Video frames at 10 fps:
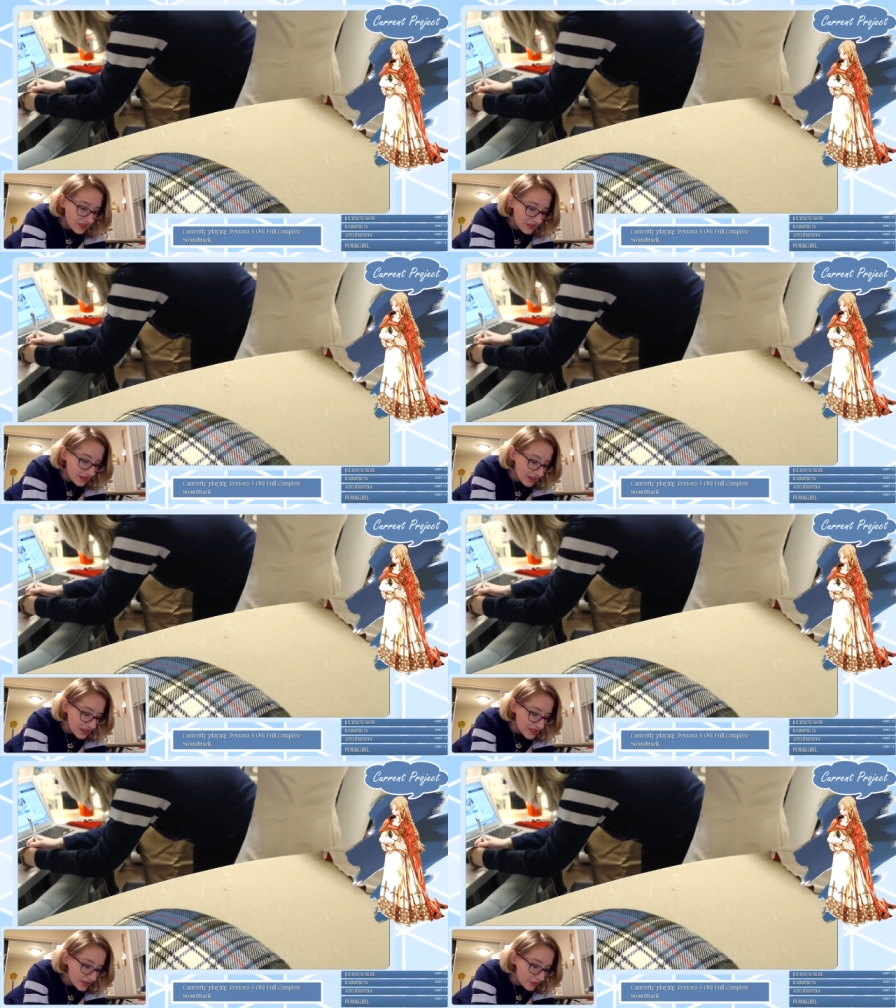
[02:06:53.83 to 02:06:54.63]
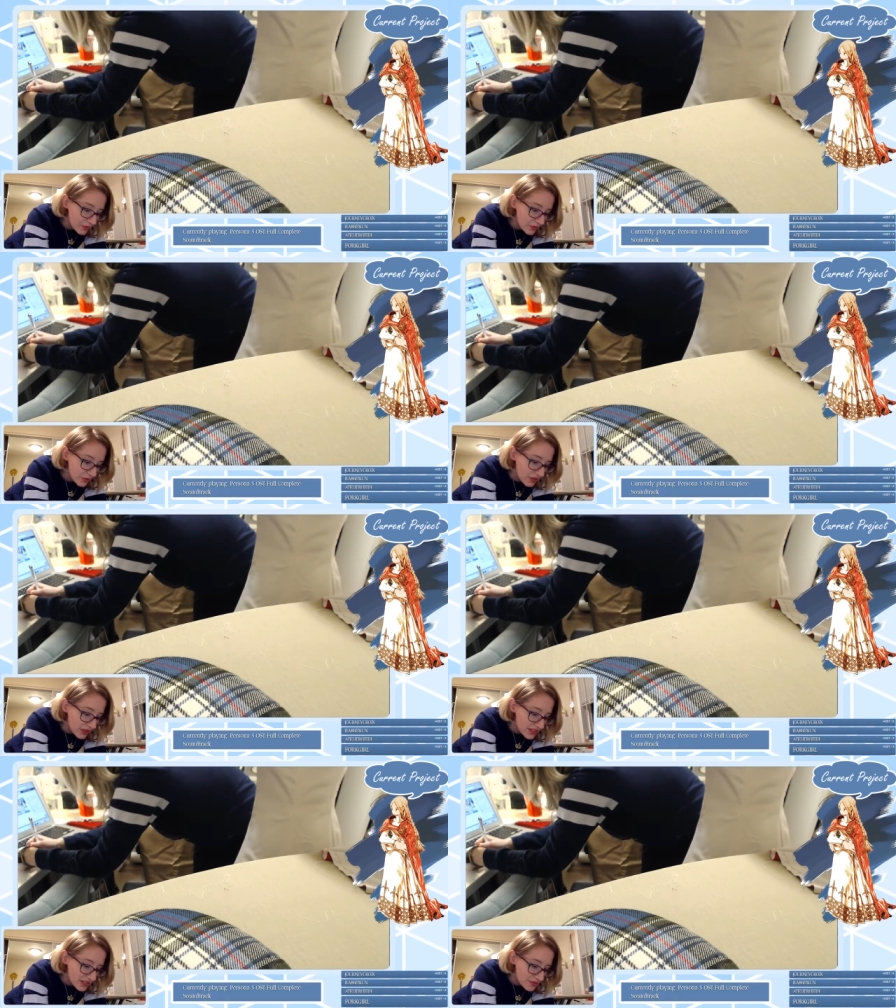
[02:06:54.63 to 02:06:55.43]
Yeah, Sailor Moon. I
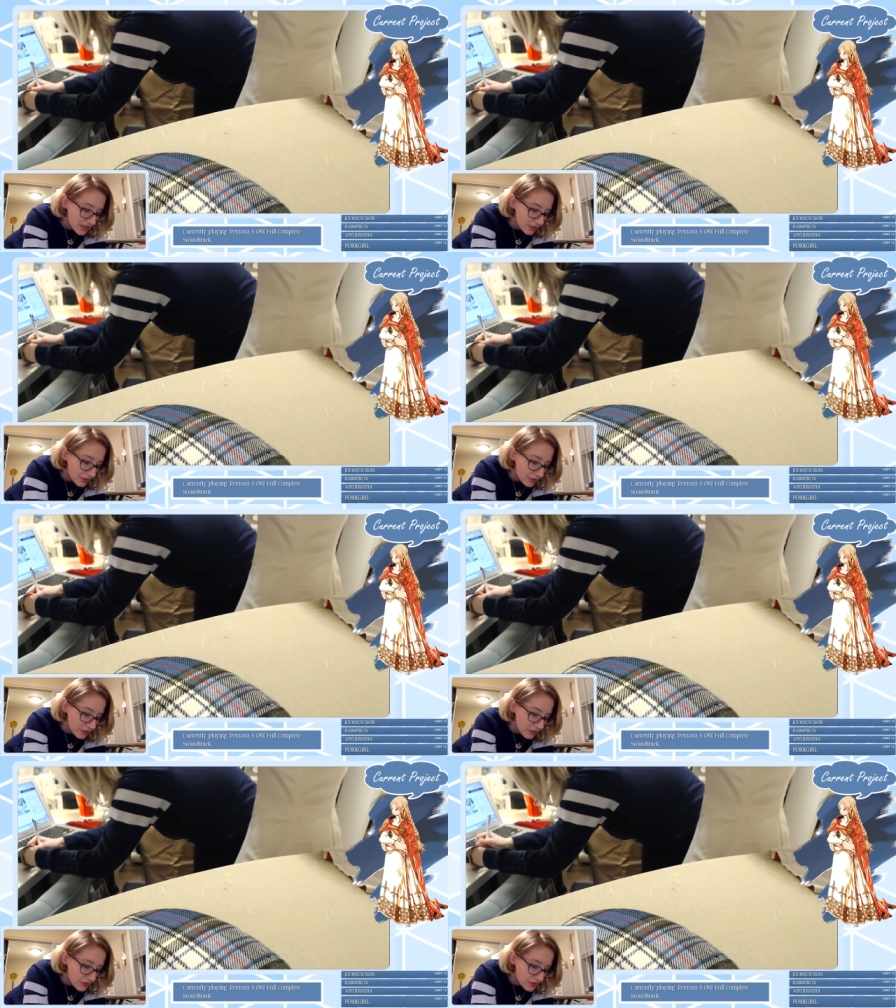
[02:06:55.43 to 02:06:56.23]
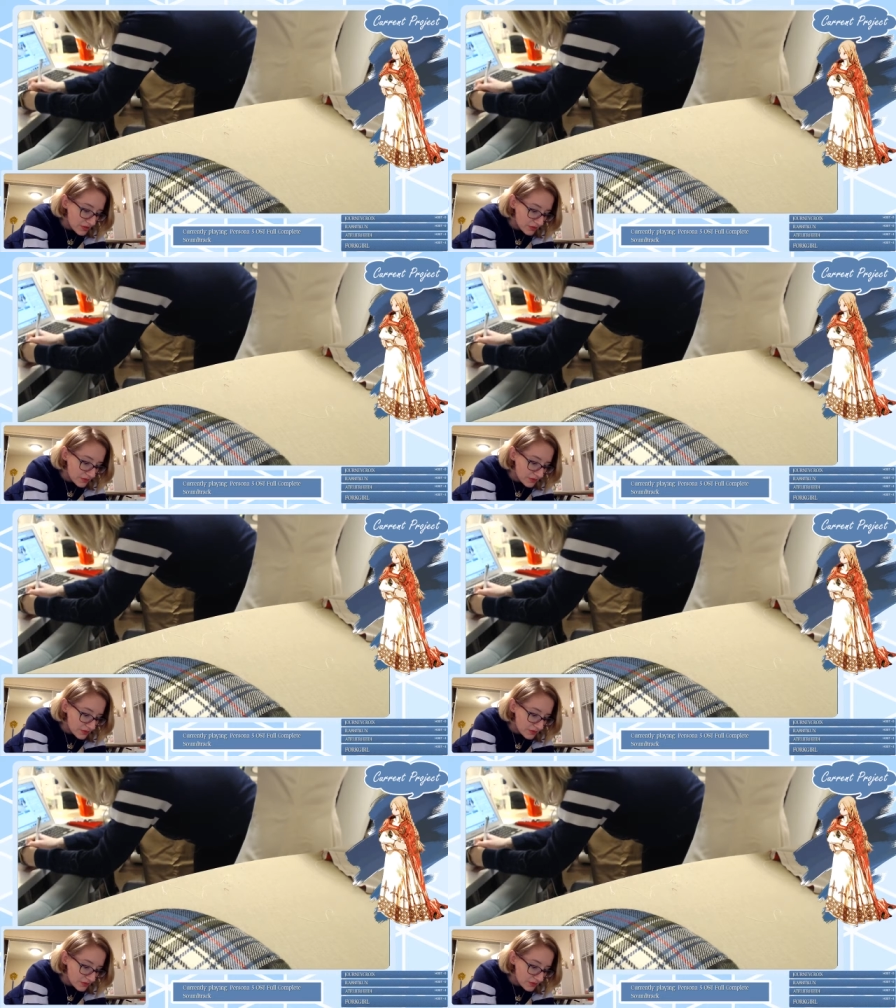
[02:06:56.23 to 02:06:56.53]
need some Sailor Moon emotes too.